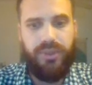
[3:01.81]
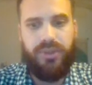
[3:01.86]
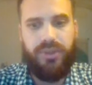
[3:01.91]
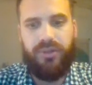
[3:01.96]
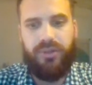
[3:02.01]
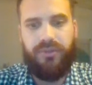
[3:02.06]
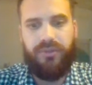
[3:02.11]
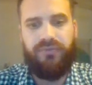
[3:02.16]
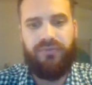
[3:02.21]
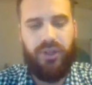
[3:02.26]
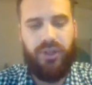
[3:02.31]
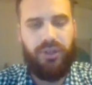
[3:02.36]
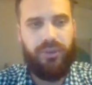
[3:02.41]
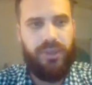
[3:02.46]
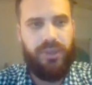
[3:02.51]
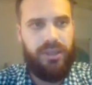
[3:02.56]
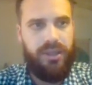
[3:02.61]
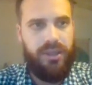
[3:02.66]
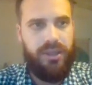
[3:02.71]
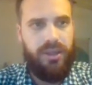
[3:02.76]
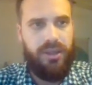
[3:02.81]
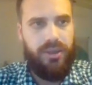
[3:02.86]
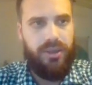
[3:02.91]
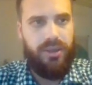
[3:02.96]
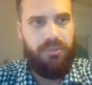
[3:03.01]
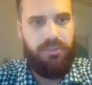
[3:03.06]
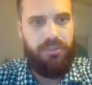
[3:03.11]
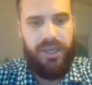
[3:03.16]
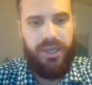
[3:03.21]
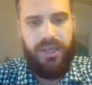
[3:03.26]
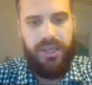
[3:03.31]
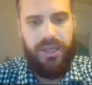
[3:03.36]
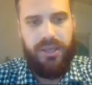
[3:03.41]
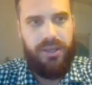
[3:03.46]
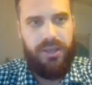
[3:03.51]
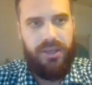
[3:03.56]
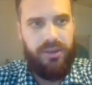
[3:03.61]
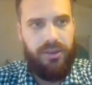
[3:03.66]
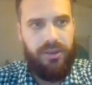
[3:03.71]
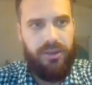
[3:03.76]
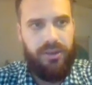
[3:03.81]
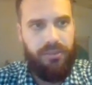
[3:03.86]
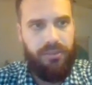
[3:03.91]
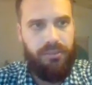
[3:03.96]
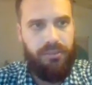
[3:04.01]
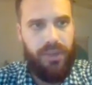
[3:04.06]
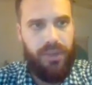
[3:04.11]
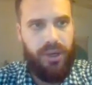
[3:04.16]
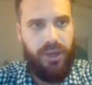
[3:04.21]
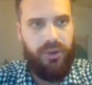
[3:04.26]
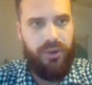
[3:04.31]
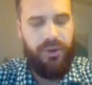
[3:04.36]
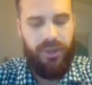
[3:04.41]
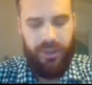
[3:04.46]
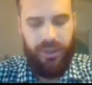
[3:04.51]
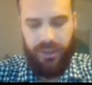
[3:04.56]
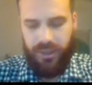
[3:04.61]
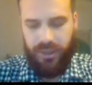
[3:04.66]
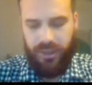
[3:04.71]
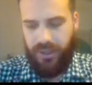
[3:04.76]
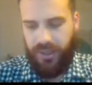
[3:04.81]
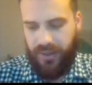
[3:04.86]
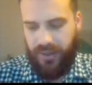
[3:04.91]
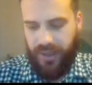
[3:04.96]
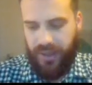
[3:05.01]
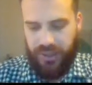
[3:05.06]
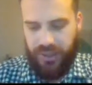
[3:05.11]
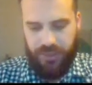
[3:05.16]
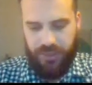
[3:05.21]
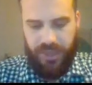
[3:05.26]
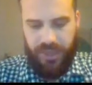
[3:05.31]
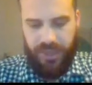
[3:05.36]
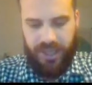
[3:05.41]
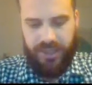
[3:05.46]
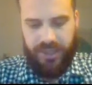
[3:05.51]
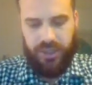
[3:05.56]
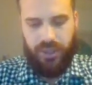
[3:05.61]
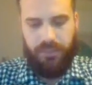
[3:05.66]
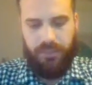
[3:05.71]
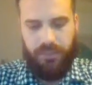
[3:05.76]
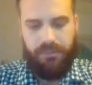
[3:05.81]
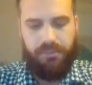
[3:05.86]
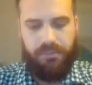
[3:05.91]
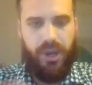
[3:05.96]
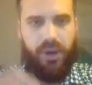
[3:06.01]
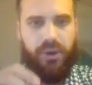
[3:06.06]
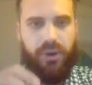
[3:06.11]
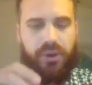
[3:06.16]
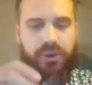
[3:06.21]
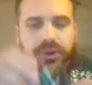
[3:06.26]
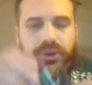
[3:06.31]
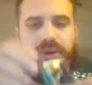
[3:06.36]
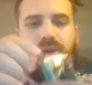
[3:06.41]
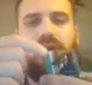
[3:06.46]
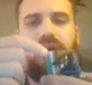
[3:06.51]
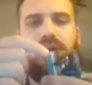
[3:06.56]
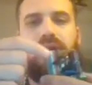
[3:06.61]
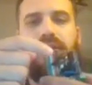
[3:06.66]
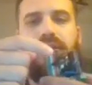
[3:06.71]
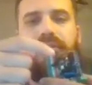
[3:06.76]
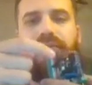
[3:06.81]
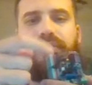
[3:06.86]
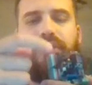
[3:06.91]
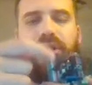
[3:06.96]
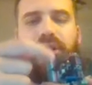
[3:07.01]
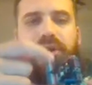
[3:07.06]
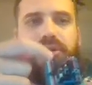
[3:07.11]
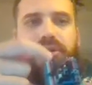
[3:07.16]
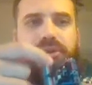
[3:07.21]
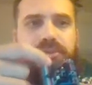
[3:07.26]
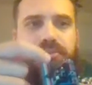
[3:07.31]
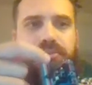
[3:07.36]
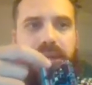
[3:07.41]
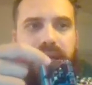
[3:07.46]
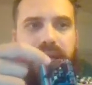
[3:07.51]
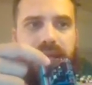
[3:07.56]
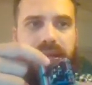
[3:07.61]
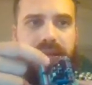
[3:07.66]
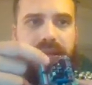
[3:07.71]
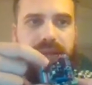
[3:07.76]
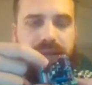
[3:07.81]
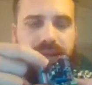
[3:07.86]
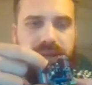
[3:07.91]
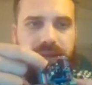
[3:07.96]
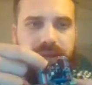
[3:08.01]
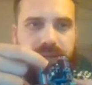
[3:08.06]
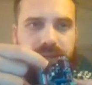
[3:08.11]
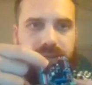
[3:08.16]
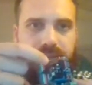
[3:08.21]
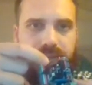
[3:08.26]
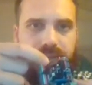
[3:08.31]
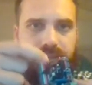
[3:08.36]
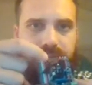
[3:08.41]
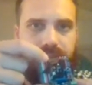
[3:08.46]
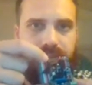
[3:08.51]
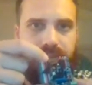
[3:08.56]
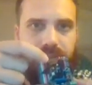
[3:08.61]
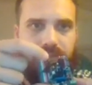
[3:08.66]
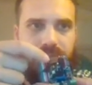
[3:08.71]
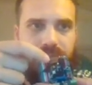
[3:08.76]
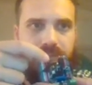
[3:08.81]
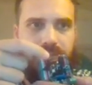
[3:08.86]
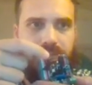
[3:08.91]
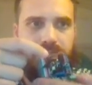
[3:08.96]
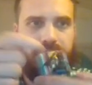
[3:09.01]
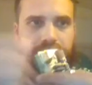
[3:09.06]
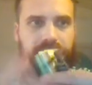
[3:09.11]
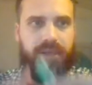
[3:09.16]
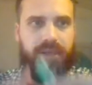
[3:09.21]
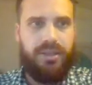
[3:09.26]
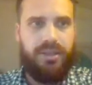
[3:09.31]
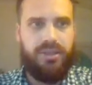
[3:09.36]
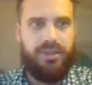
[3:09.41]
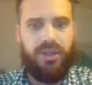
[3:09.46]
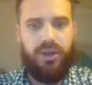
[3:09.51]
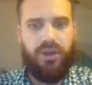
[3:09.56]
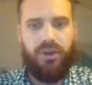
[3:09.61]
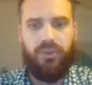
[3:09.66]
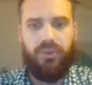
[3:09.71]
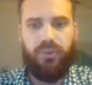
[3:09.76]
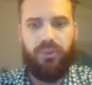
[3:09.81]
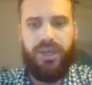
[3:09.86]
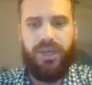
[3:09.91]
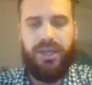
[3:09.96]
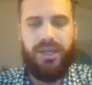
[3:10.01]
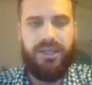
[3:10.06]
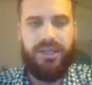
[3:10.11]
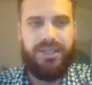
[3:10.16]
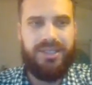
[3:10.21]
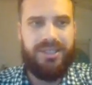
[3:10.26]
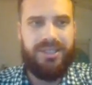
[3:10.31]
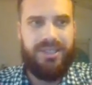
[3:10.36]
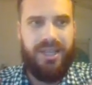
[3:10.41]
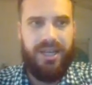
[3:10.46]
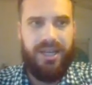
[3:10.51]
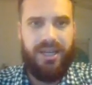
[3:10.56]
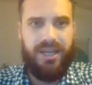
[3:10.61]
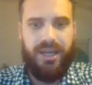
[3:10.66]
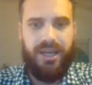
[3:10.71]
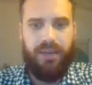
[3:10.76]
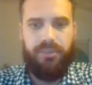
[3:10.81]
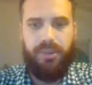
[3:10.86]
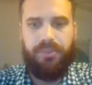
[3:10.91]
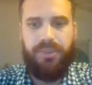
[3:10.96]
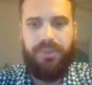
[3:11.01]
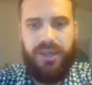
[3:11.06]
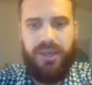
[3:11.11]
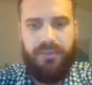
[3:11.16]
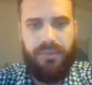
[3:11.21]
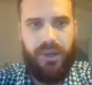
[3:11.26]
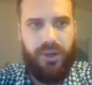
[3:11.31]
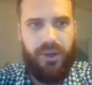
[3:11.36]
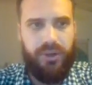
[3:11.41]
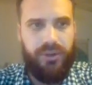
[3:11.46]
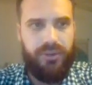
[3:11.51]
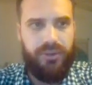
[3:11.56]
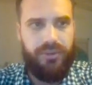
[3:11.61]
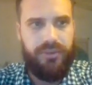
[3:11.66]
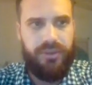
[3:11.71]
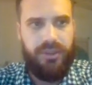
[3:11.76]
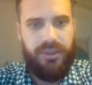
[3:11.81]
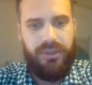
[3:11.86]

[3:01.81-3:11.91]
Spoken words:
we do the following: pin mode. Now that just means the mode of those pins. Okay, so we're setting up a pin mode.